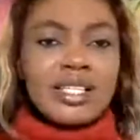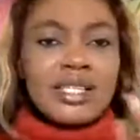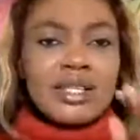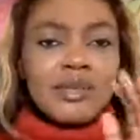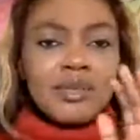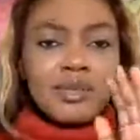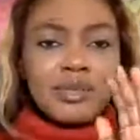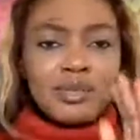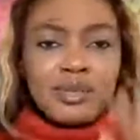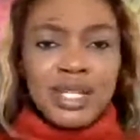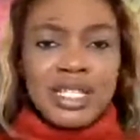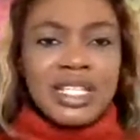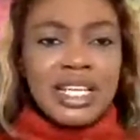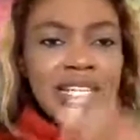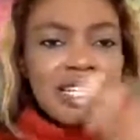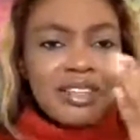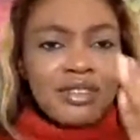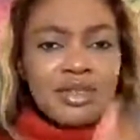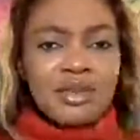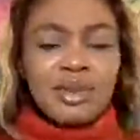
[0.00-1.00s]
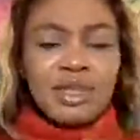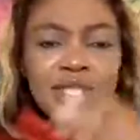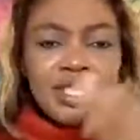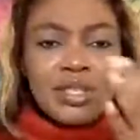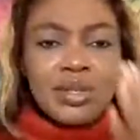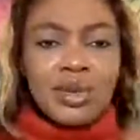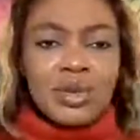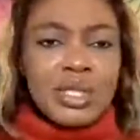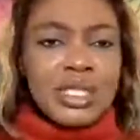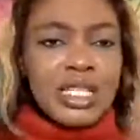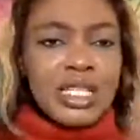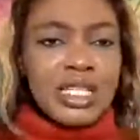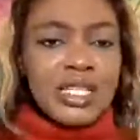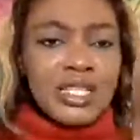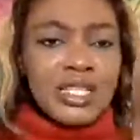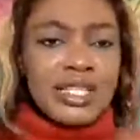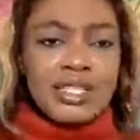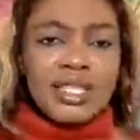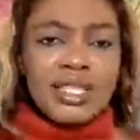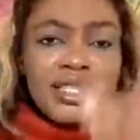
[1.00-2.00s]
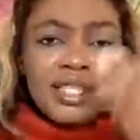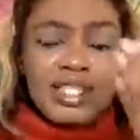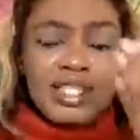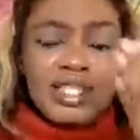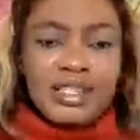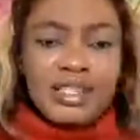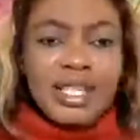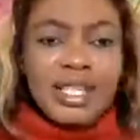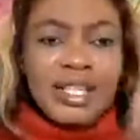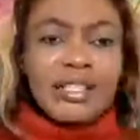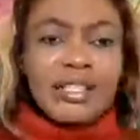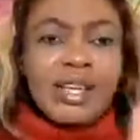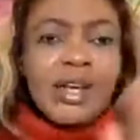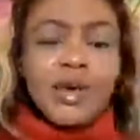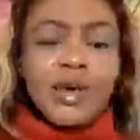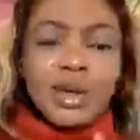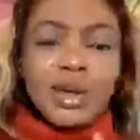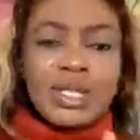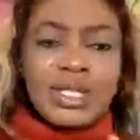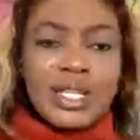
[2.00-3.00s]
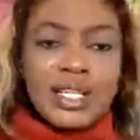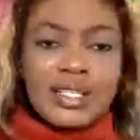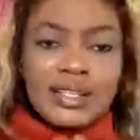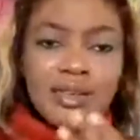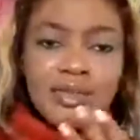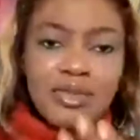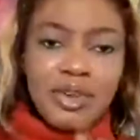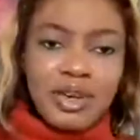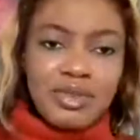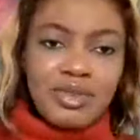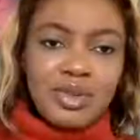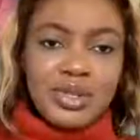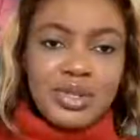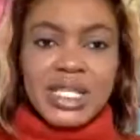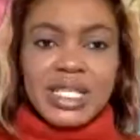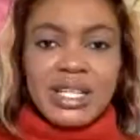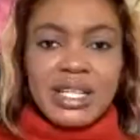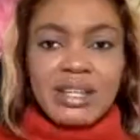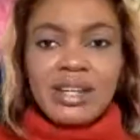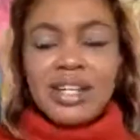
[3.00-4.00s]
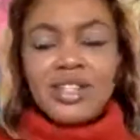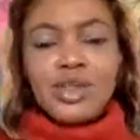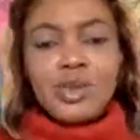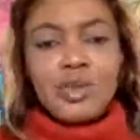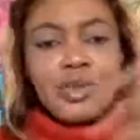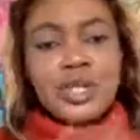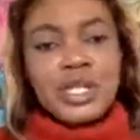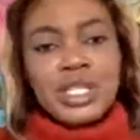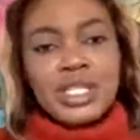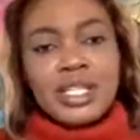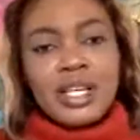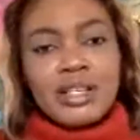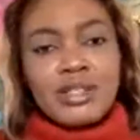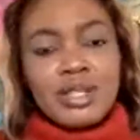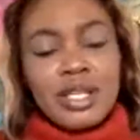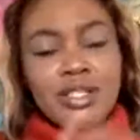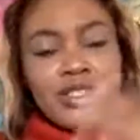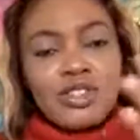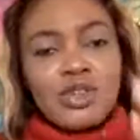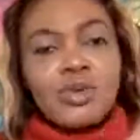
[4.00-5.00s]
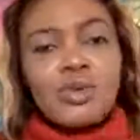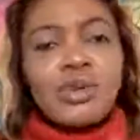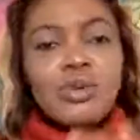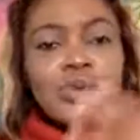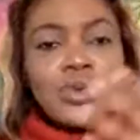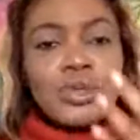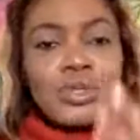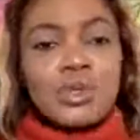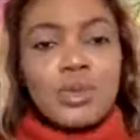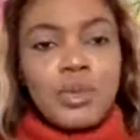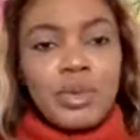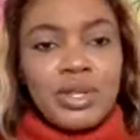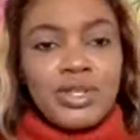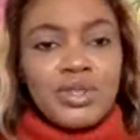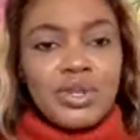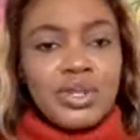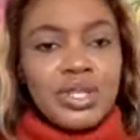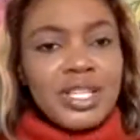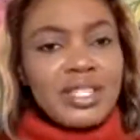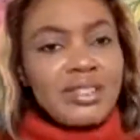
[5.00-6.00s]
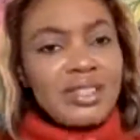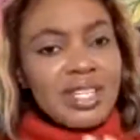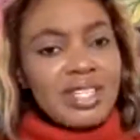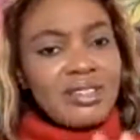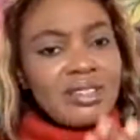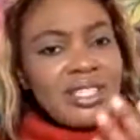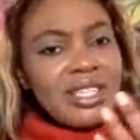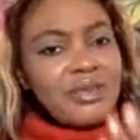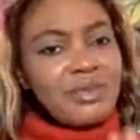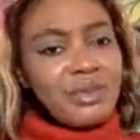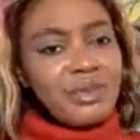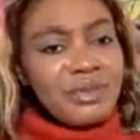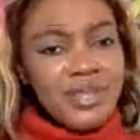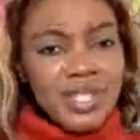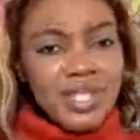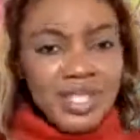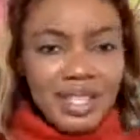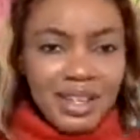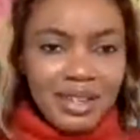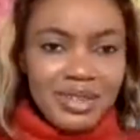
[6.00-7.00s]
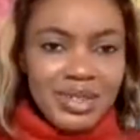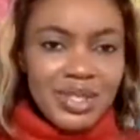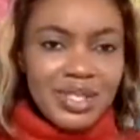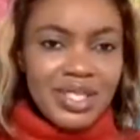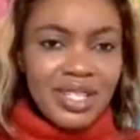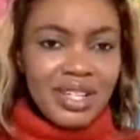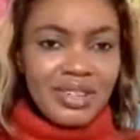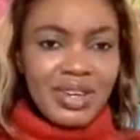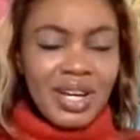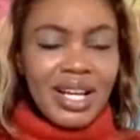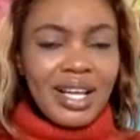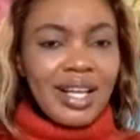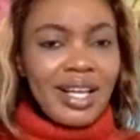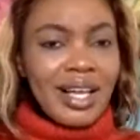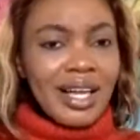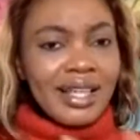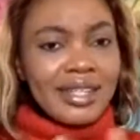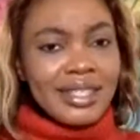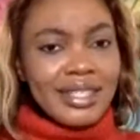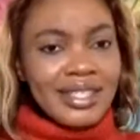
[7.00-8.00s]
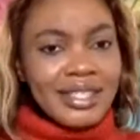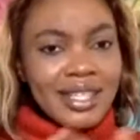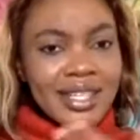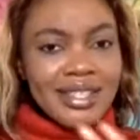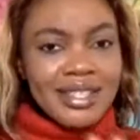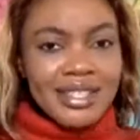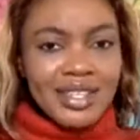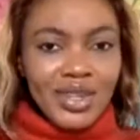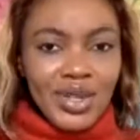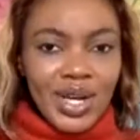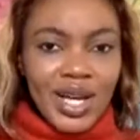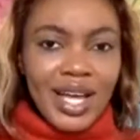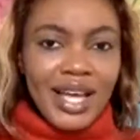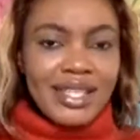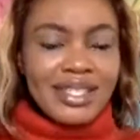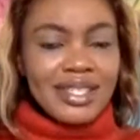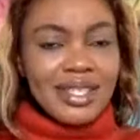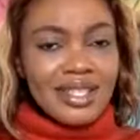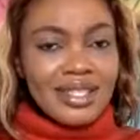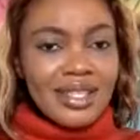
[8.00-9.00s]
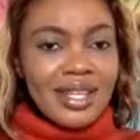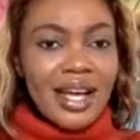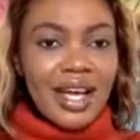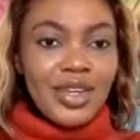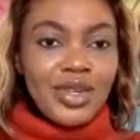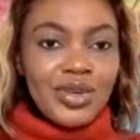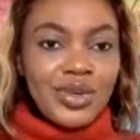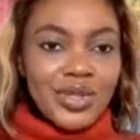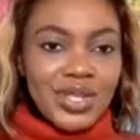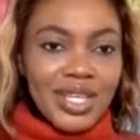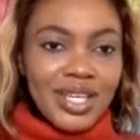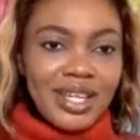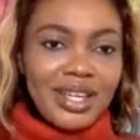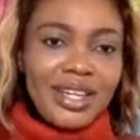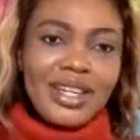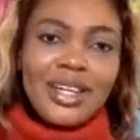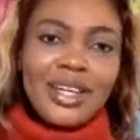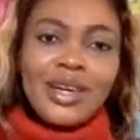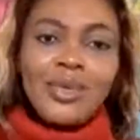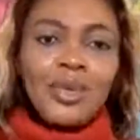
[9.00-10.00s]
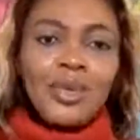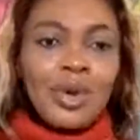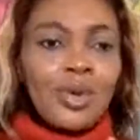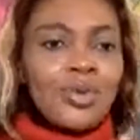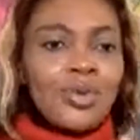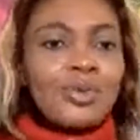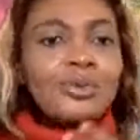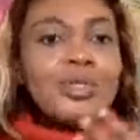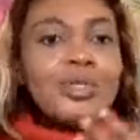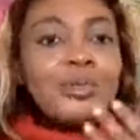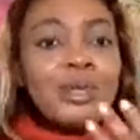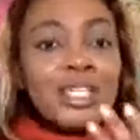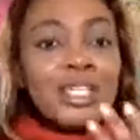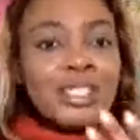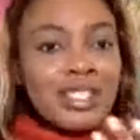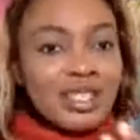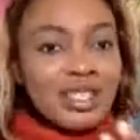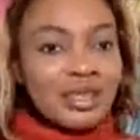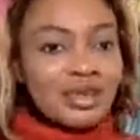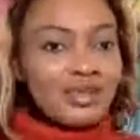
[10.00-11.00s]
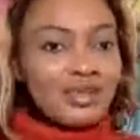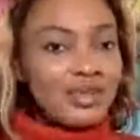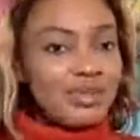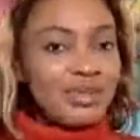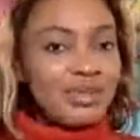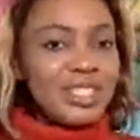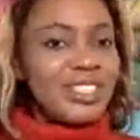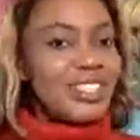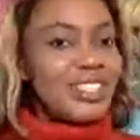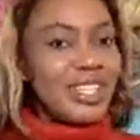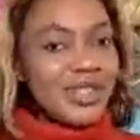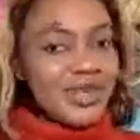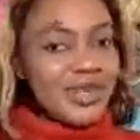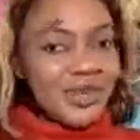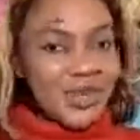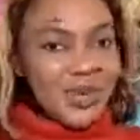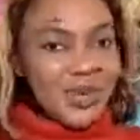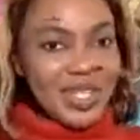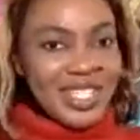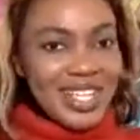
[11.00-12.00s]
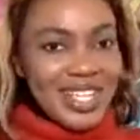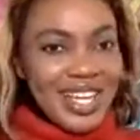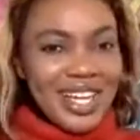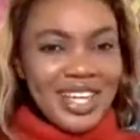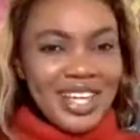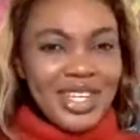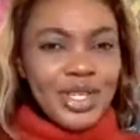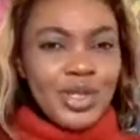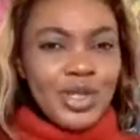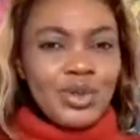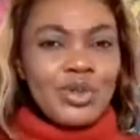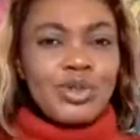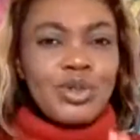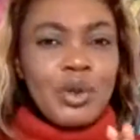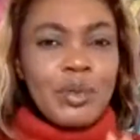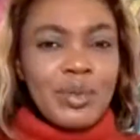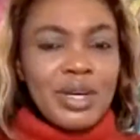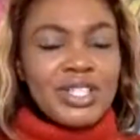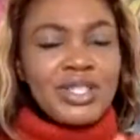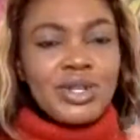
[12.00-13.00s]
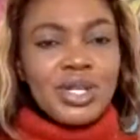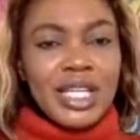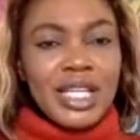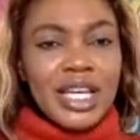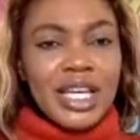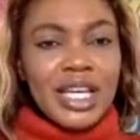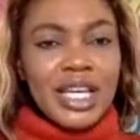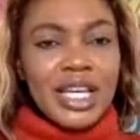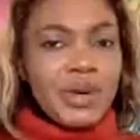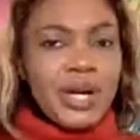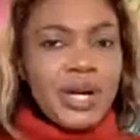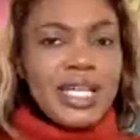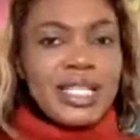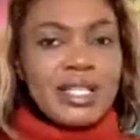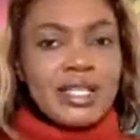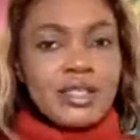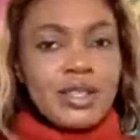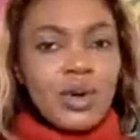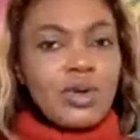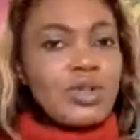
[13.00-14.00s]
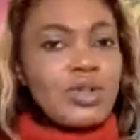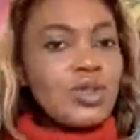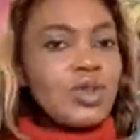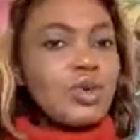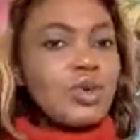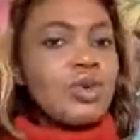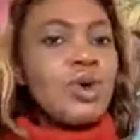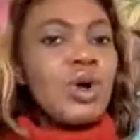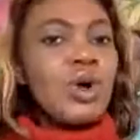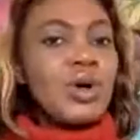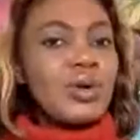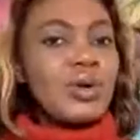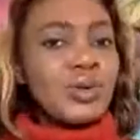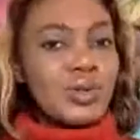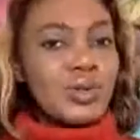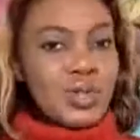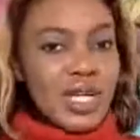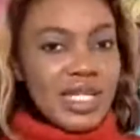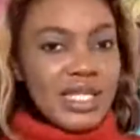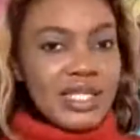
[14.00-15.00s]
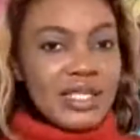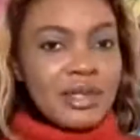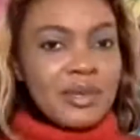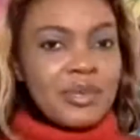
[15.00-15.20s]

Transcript: basically everybody that this thing sells at 1,500 naira, and you put it out and someone wants to patronize you and you say 15,000 naira, and the next thing are you there? What will be there doing? So make sure that your price is also right.